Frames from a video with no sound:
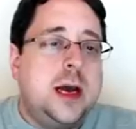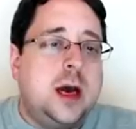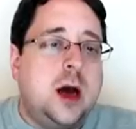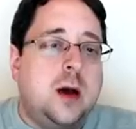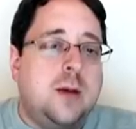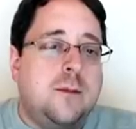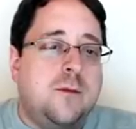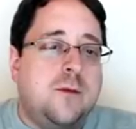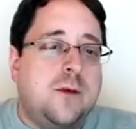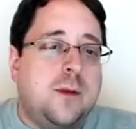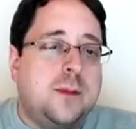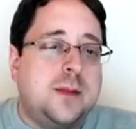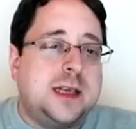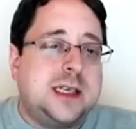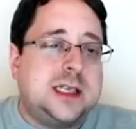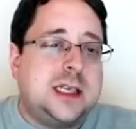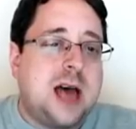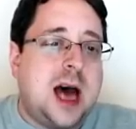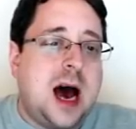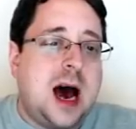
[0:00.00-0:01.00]
we come from
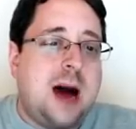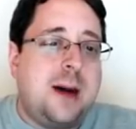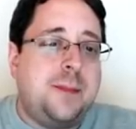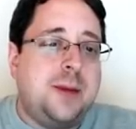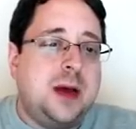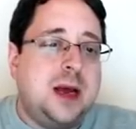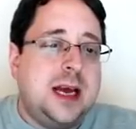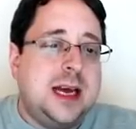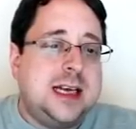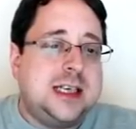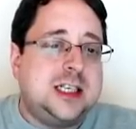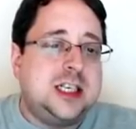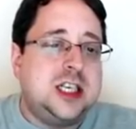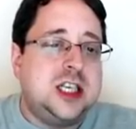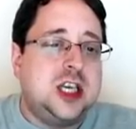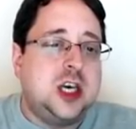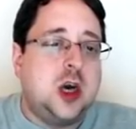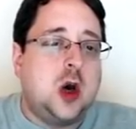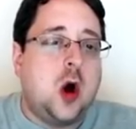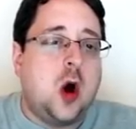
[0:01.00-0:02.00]
the top
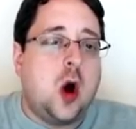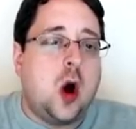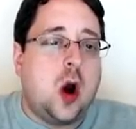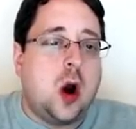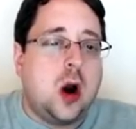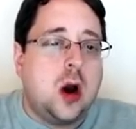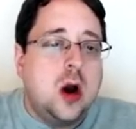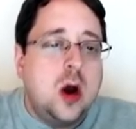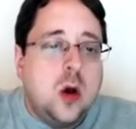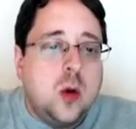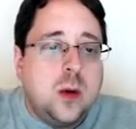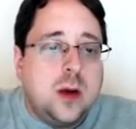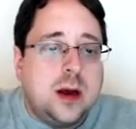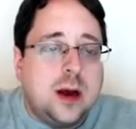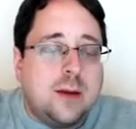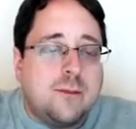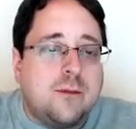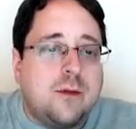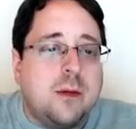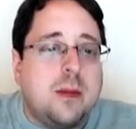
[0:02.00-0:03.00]
into the car, we
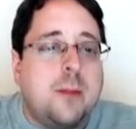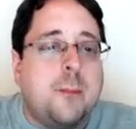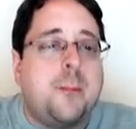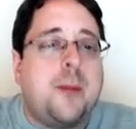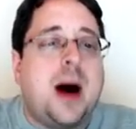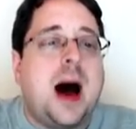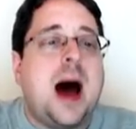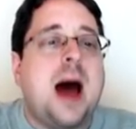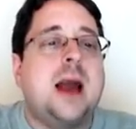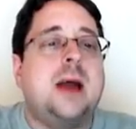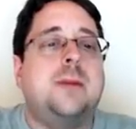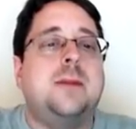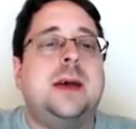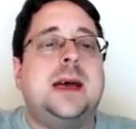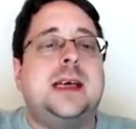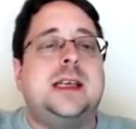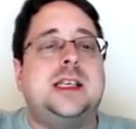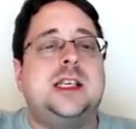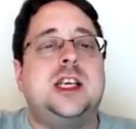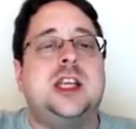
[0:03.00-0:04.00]
come from the
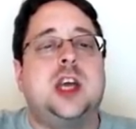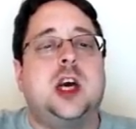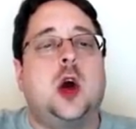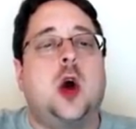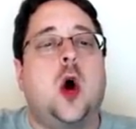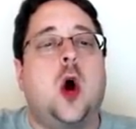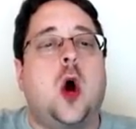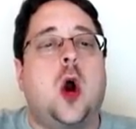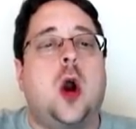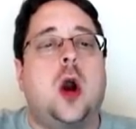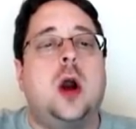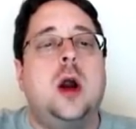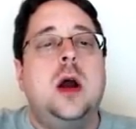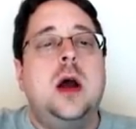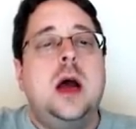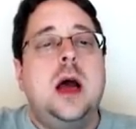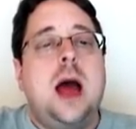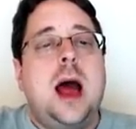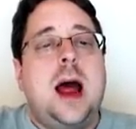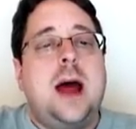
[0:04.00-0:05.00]
bottom into the car,
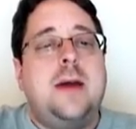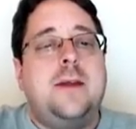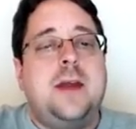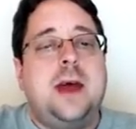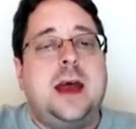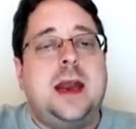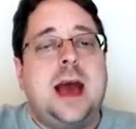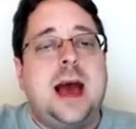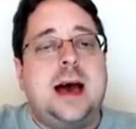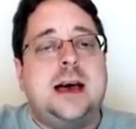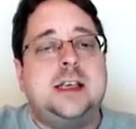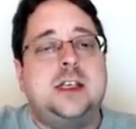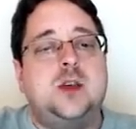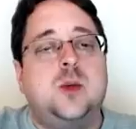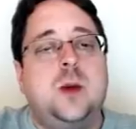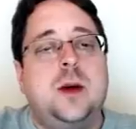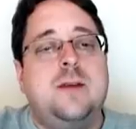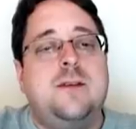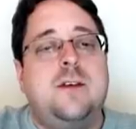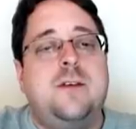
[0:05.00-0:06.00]
and then
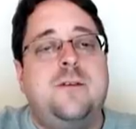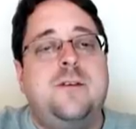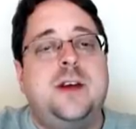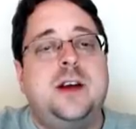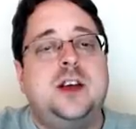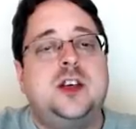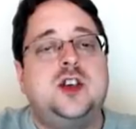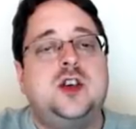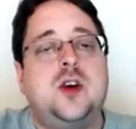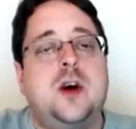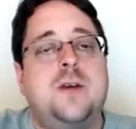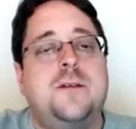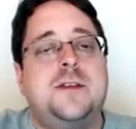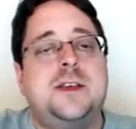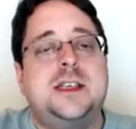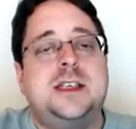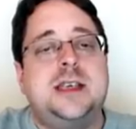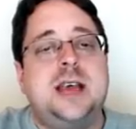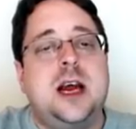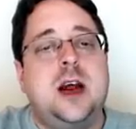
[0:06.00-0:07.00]
as we've finished
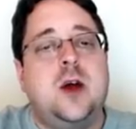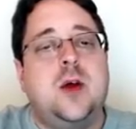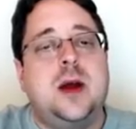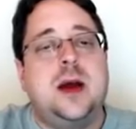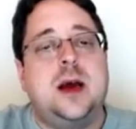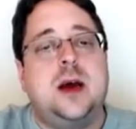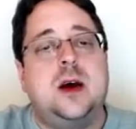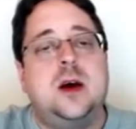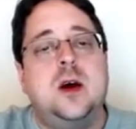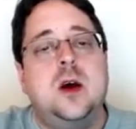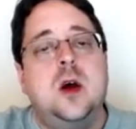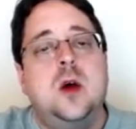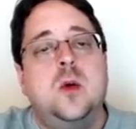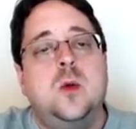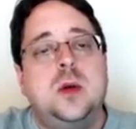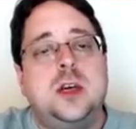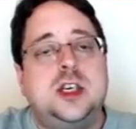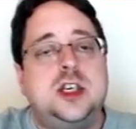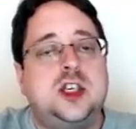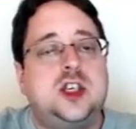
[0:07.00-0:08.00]
off this area,
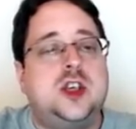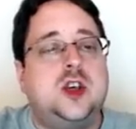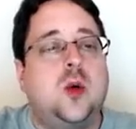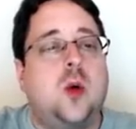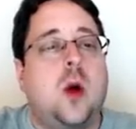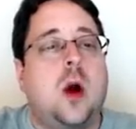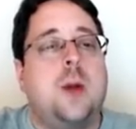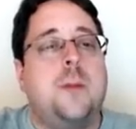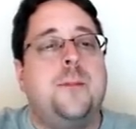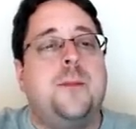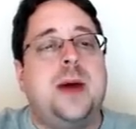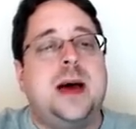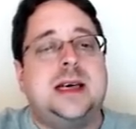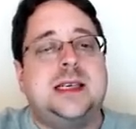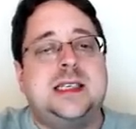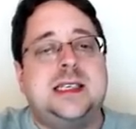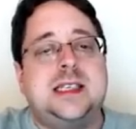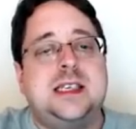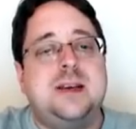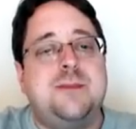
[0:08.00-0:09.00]
we just do our
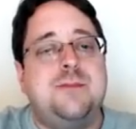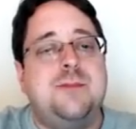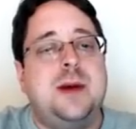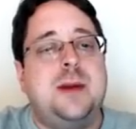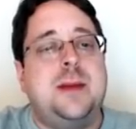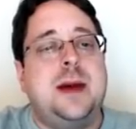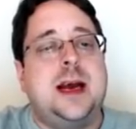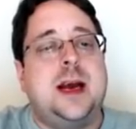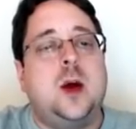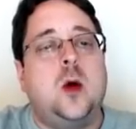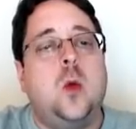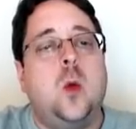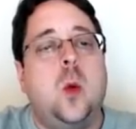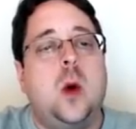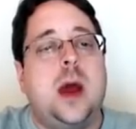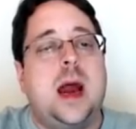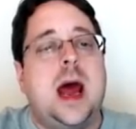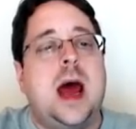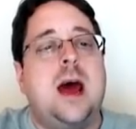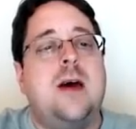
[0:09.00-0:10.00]
best to mimic
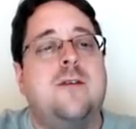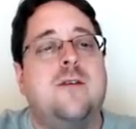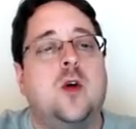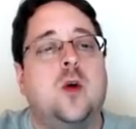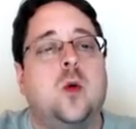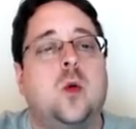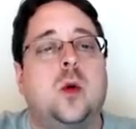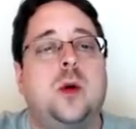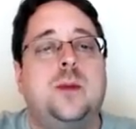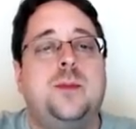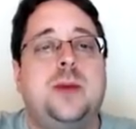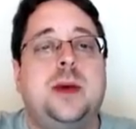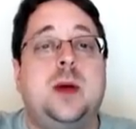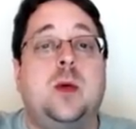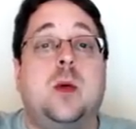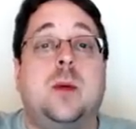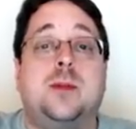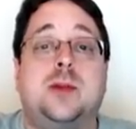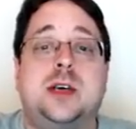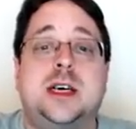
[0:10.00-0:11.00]
whatever would
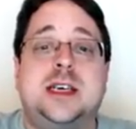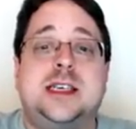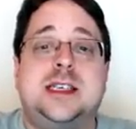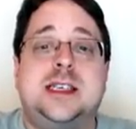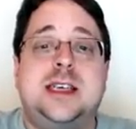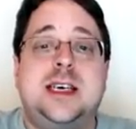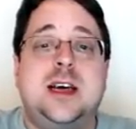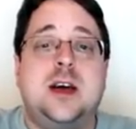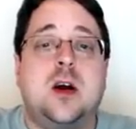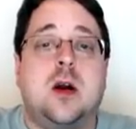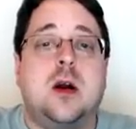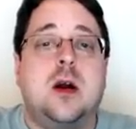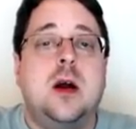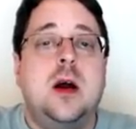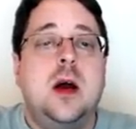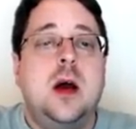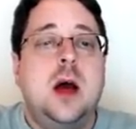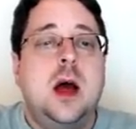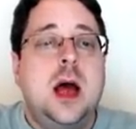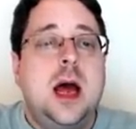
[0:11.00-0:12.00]
be replaced here.
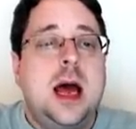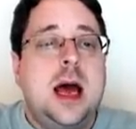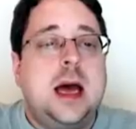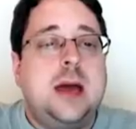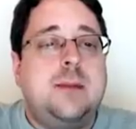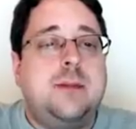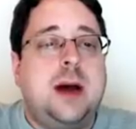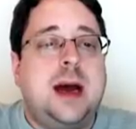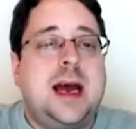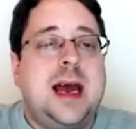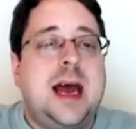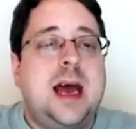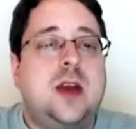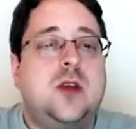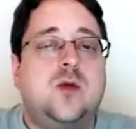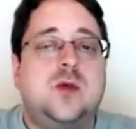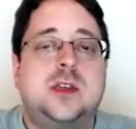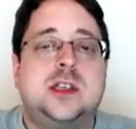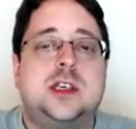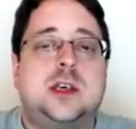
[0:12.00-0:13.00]
And my
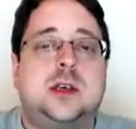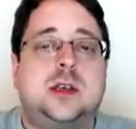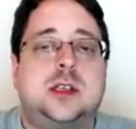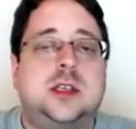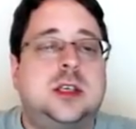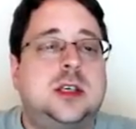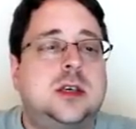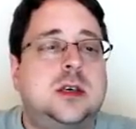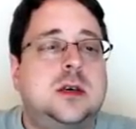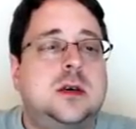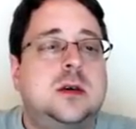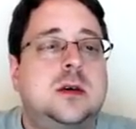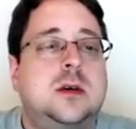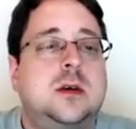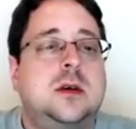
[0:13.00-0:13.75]
end result